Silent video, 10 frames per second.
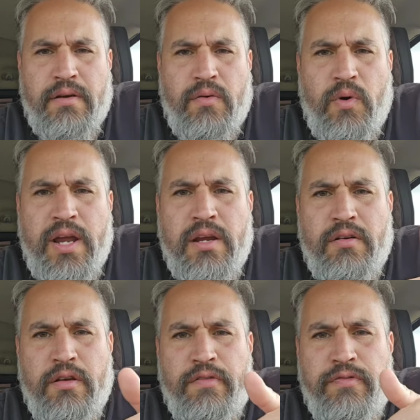right,
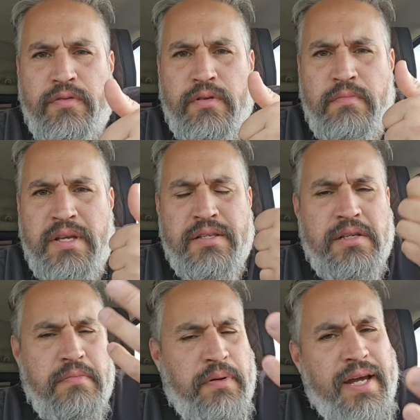you're it means it
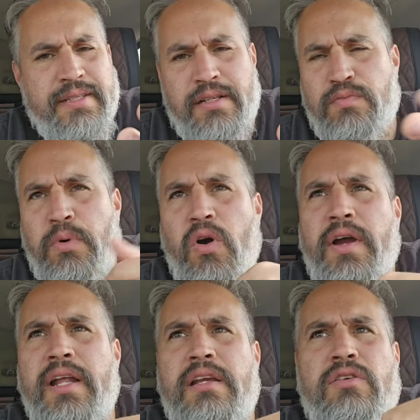implies that it's
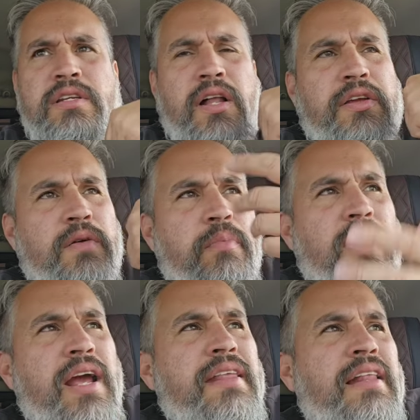broken, and you're telling your
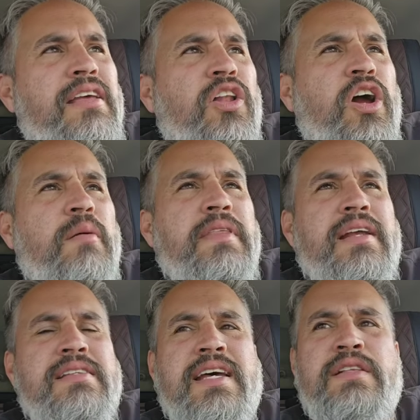brain that the alarm that
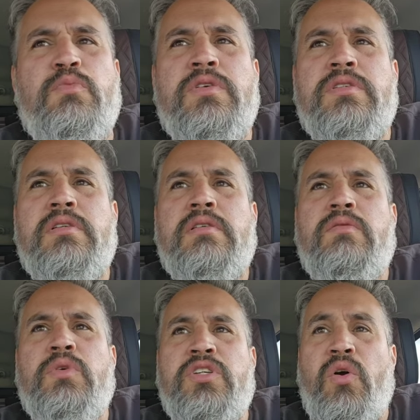it sent was
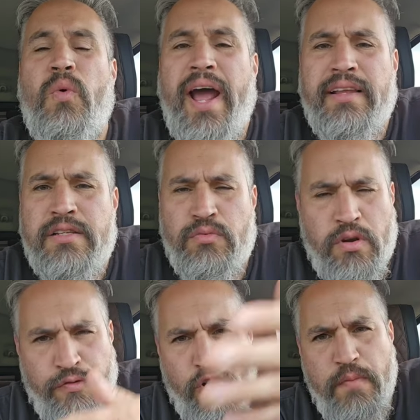correct. It's
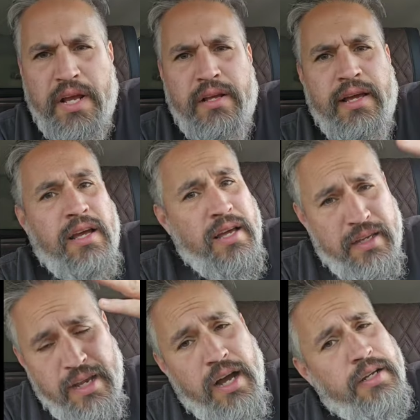affirming, like,
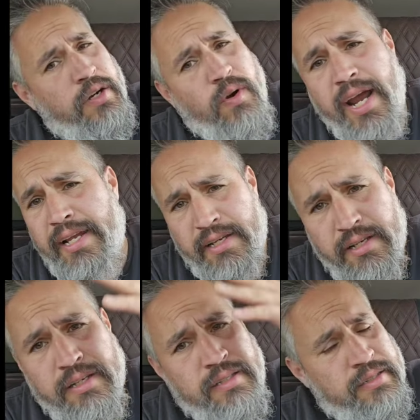yeah, you're right,
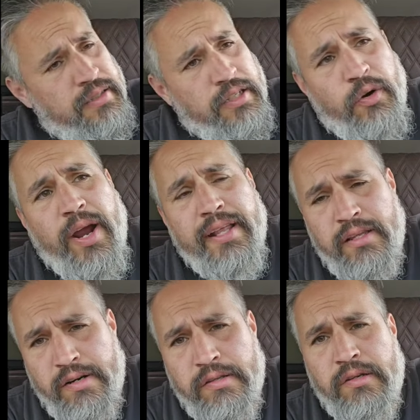
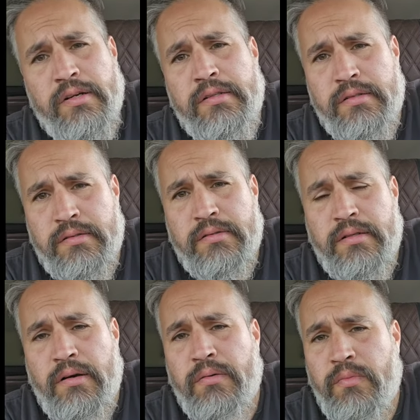there, you
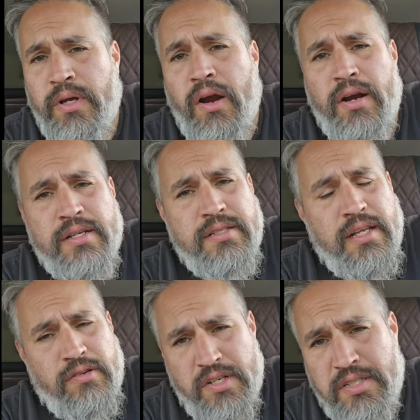know, we are in a state,
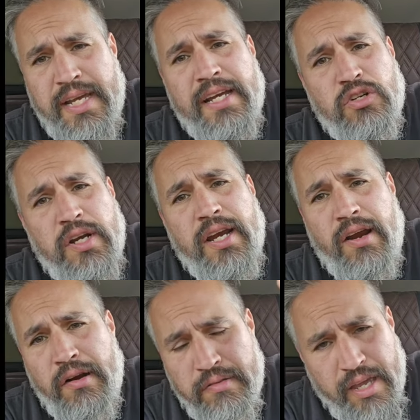there is danger
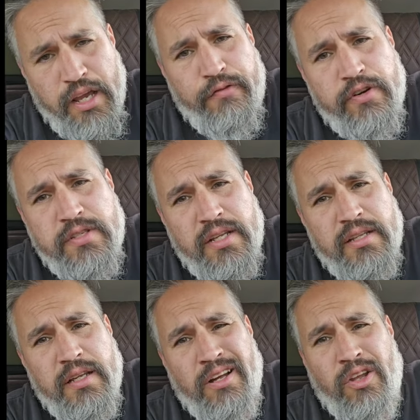here, thank you for
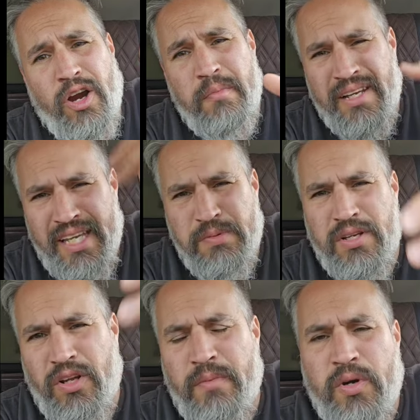sending the alarm that keeps the
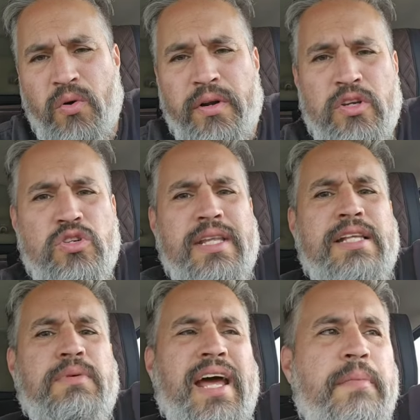alarm going. Usually
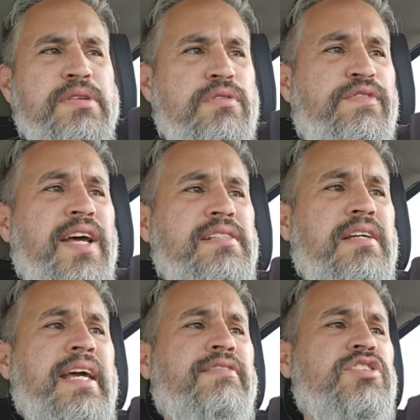that's what happens with fixing.
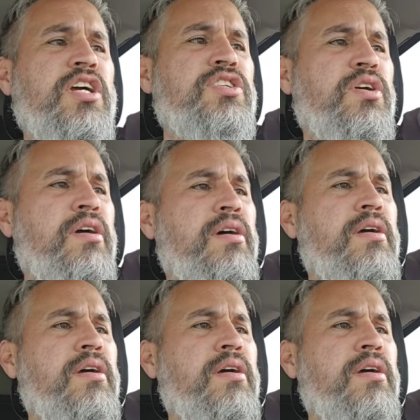You have to change your